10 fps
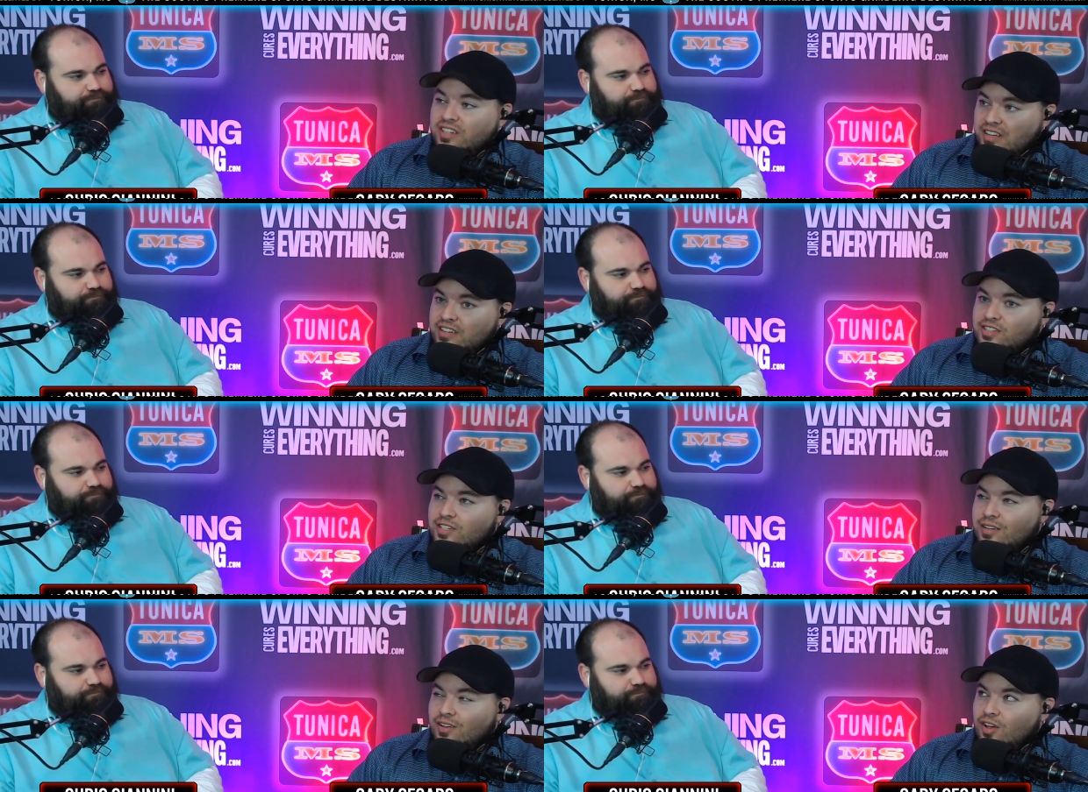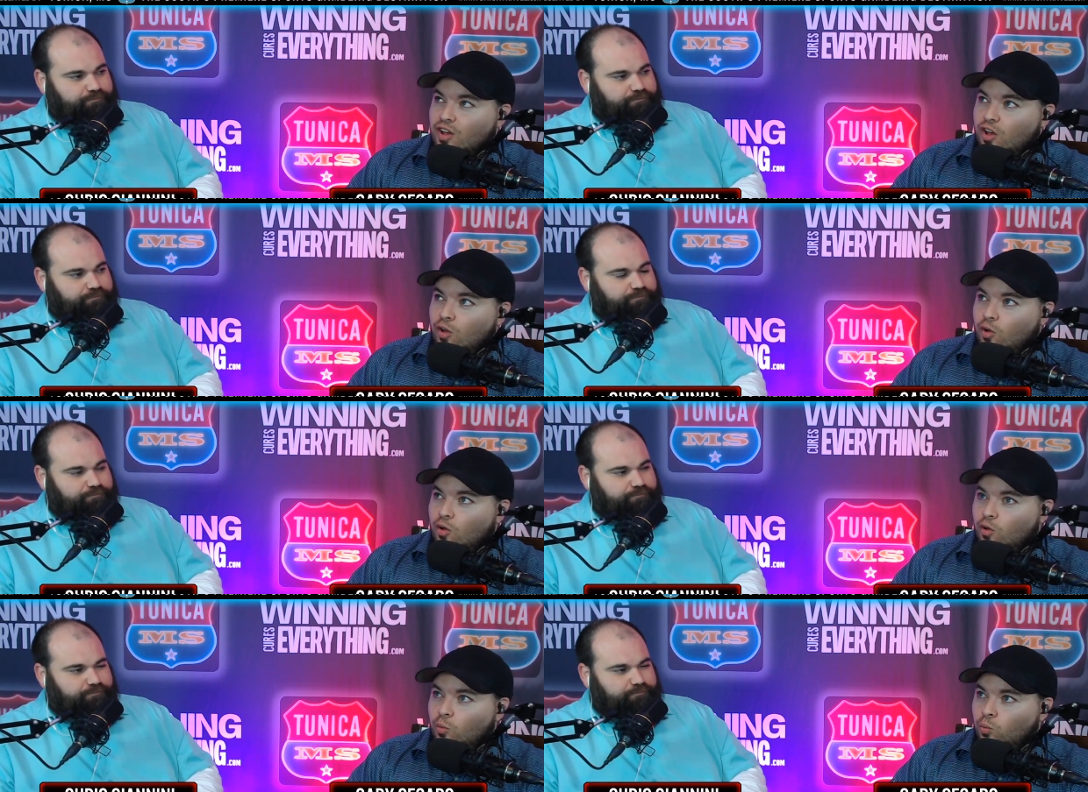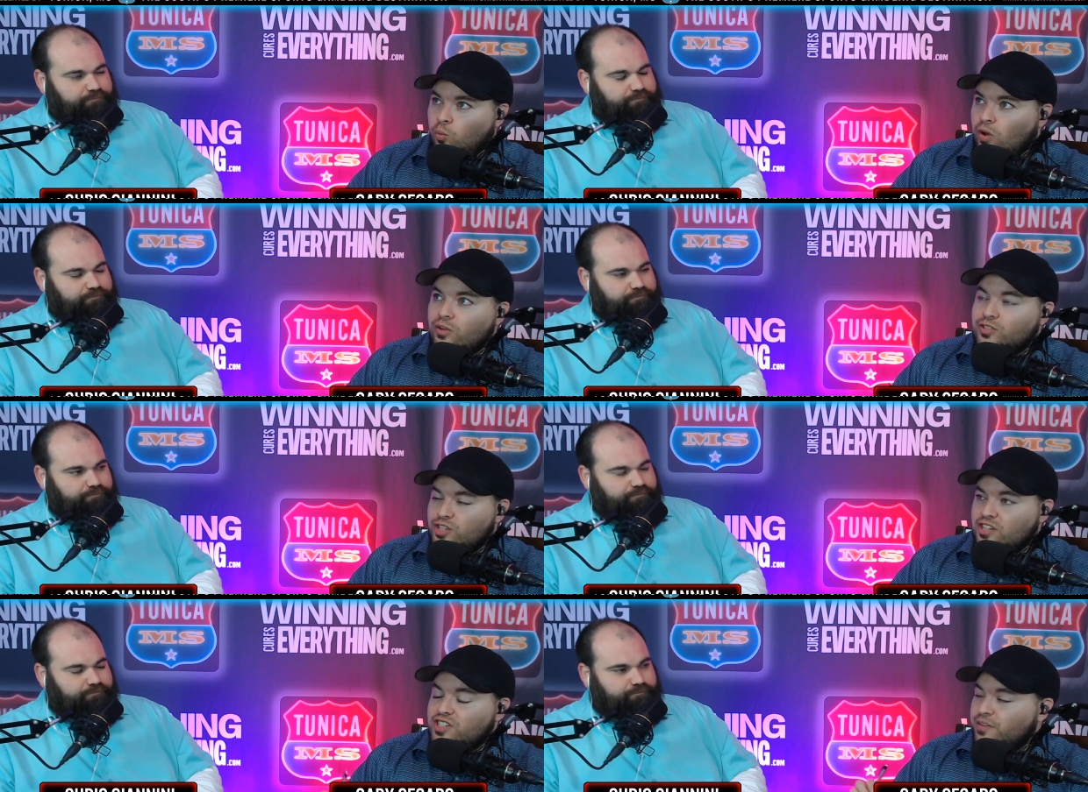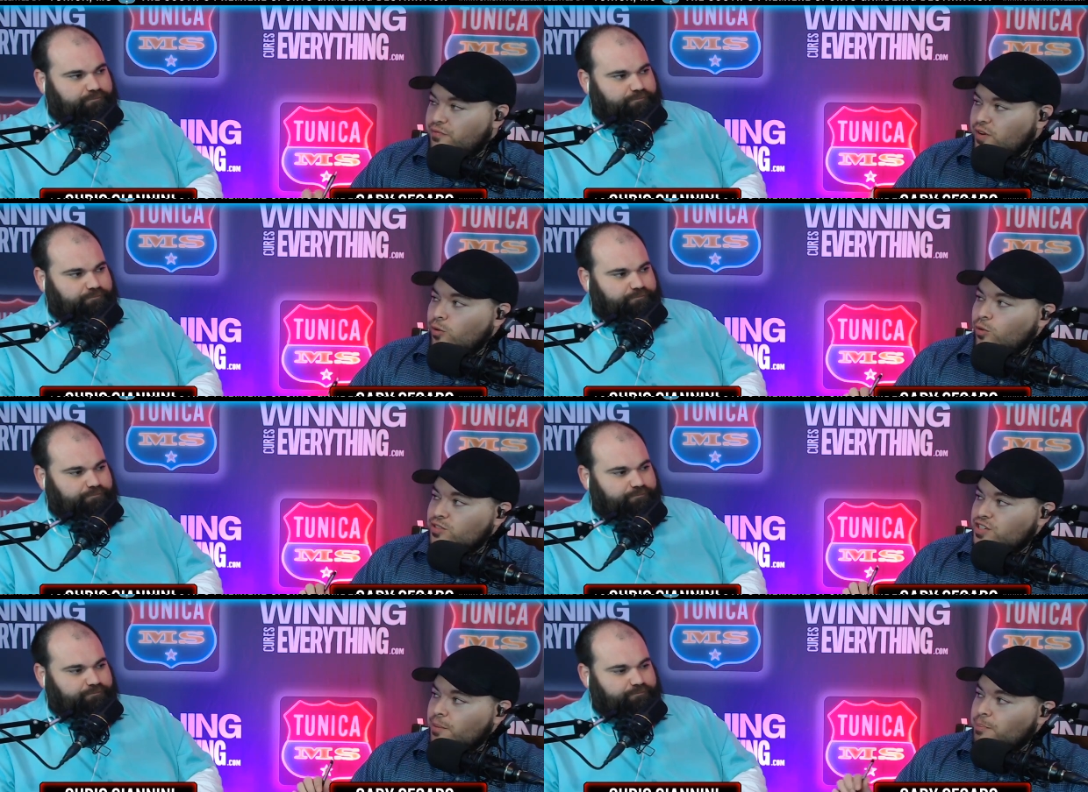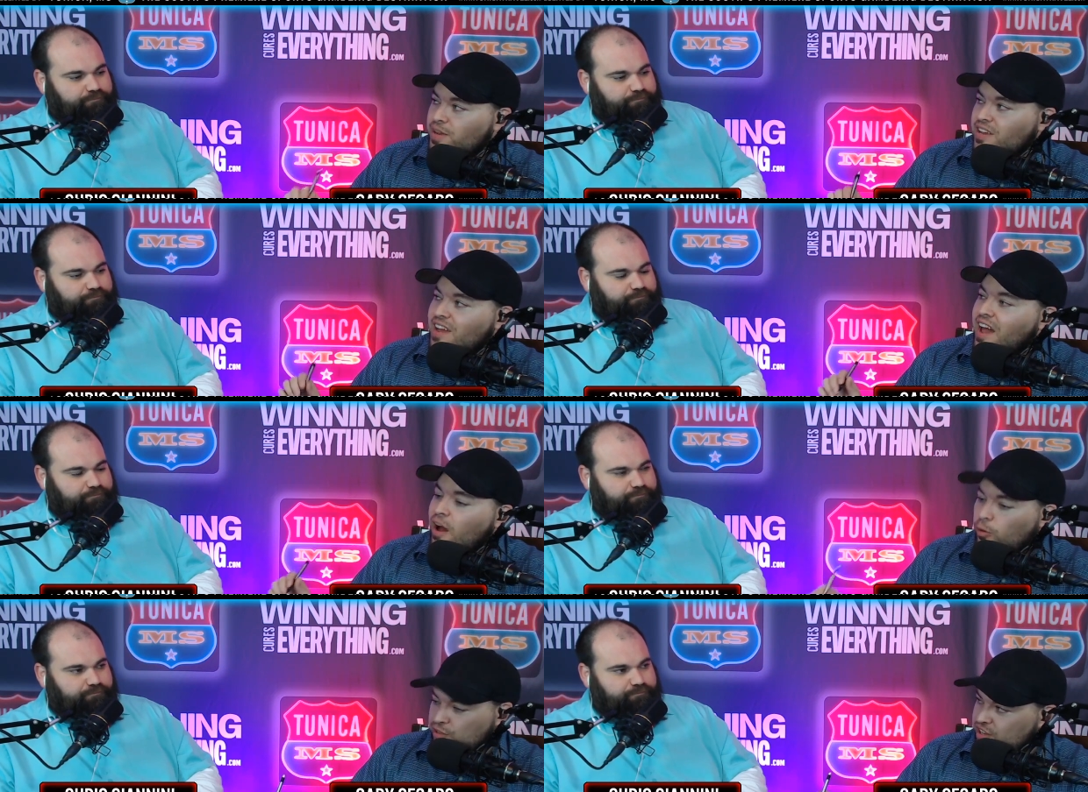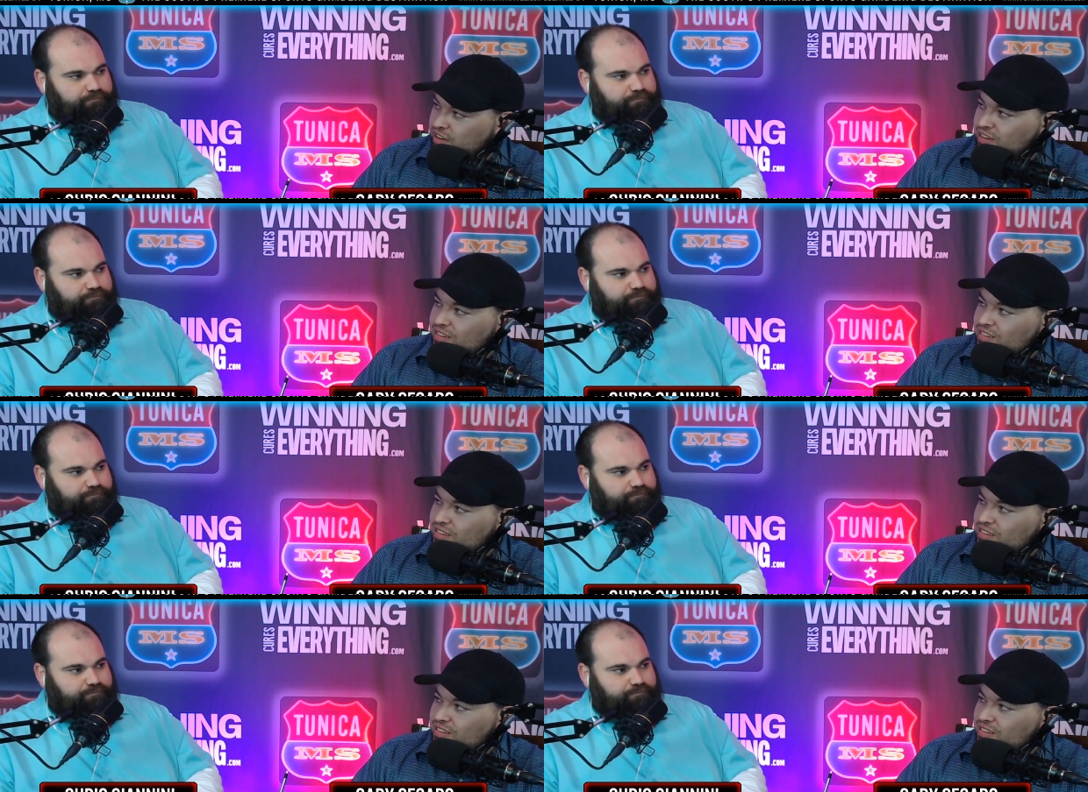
Speaker 1: is, will Justin Fields be healthy